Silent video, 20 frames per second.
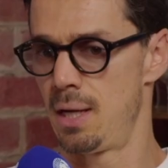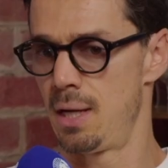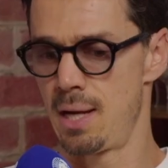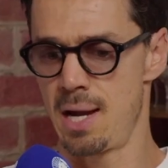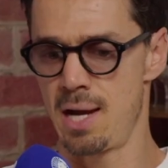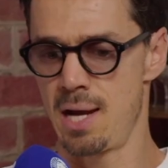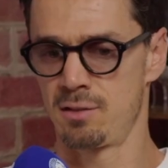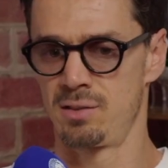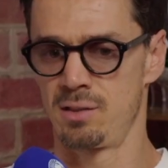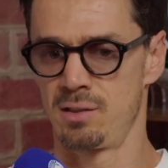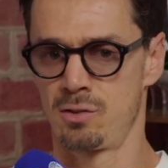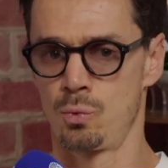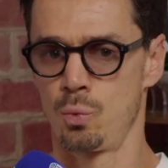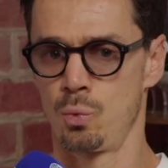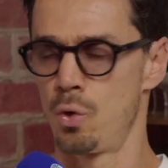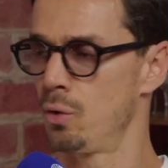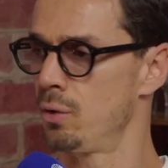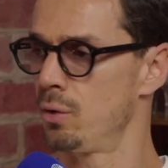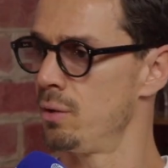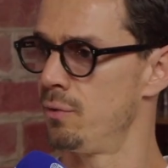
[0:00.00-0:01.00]
access to
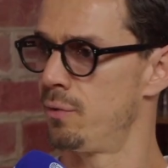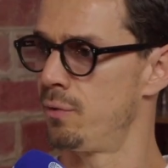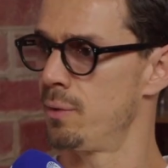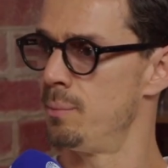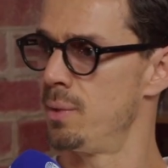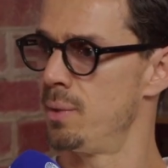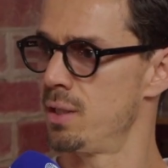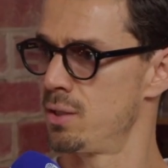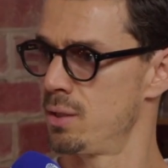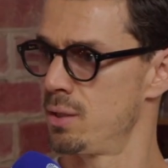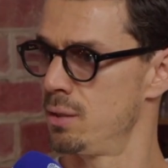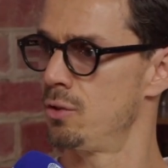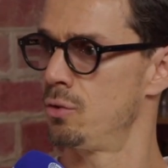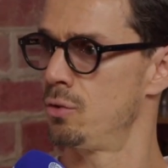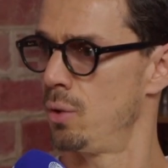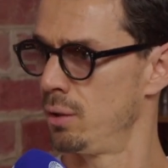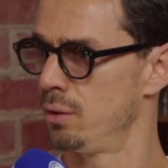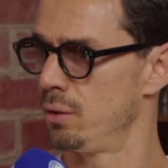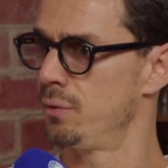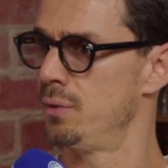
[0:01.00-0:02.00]
all the information as
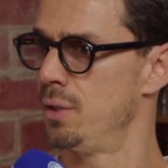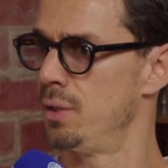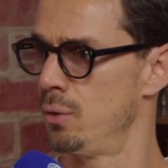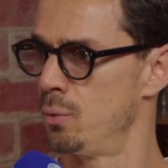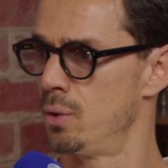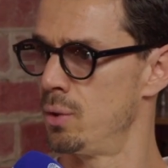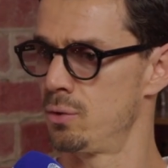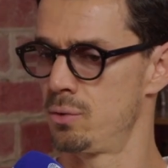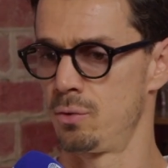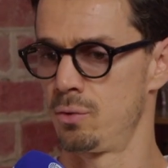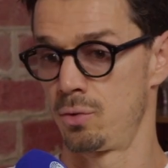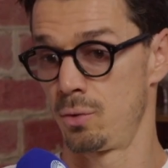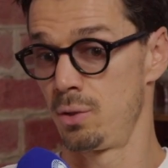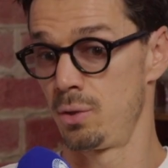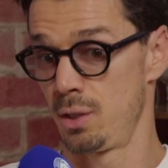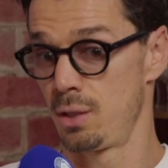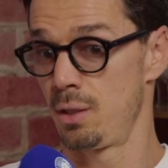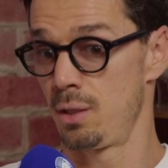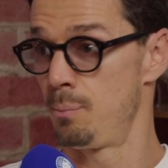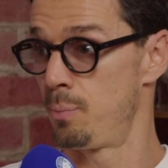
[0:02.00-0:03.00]
well if they want to, so
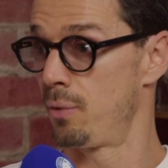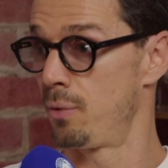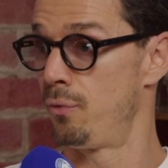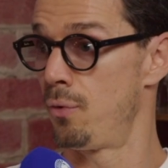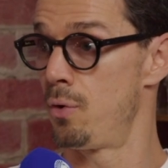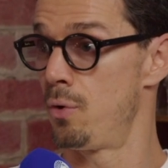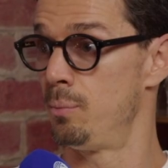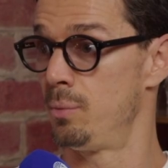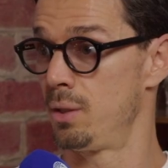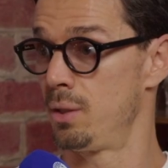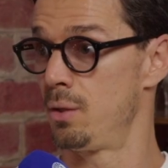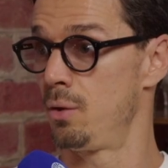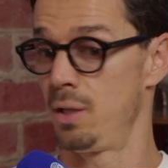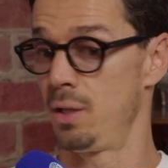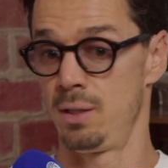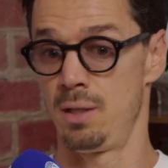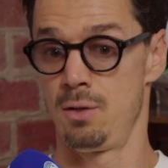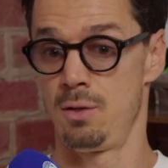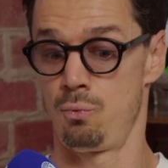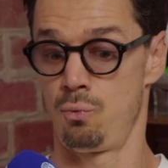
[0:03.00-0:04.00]
they can perform,
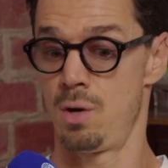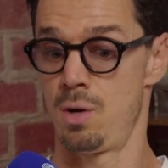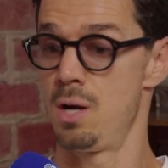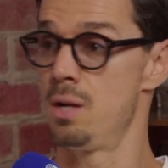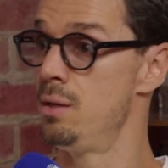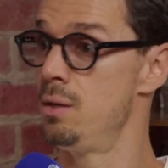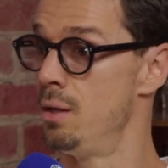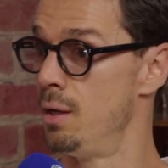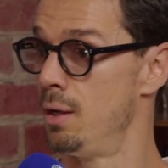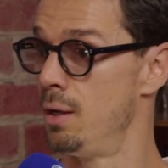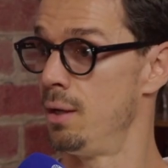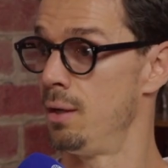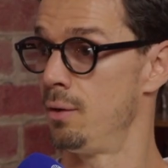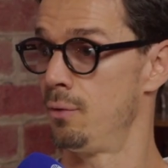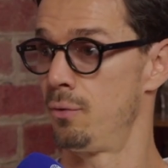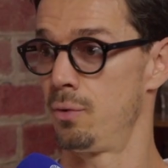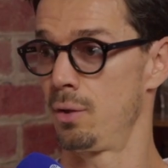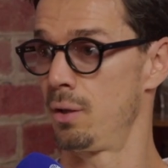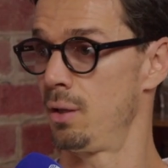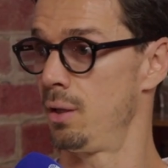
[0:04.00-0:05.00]
and they run
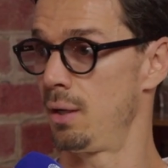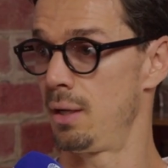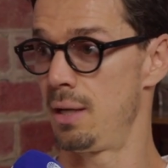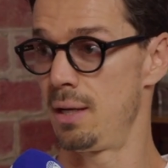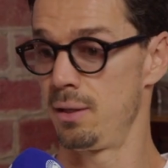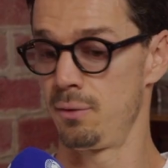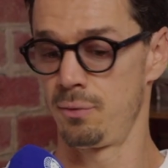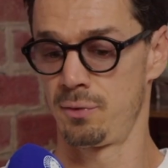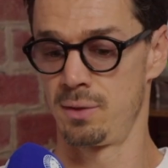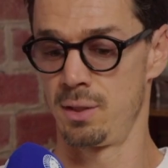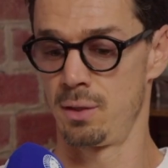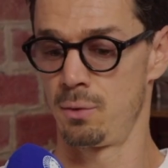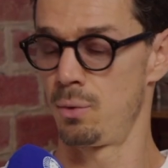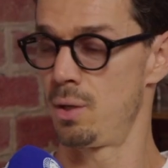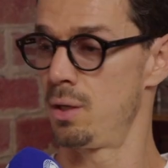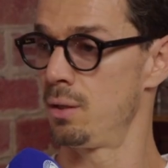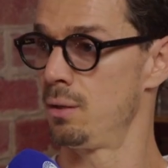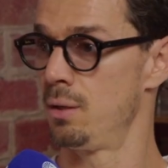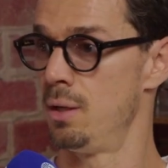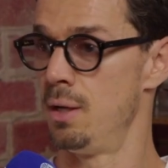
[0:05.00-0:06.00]
for their lives. They
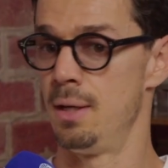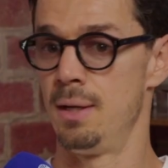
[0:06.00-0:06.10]
run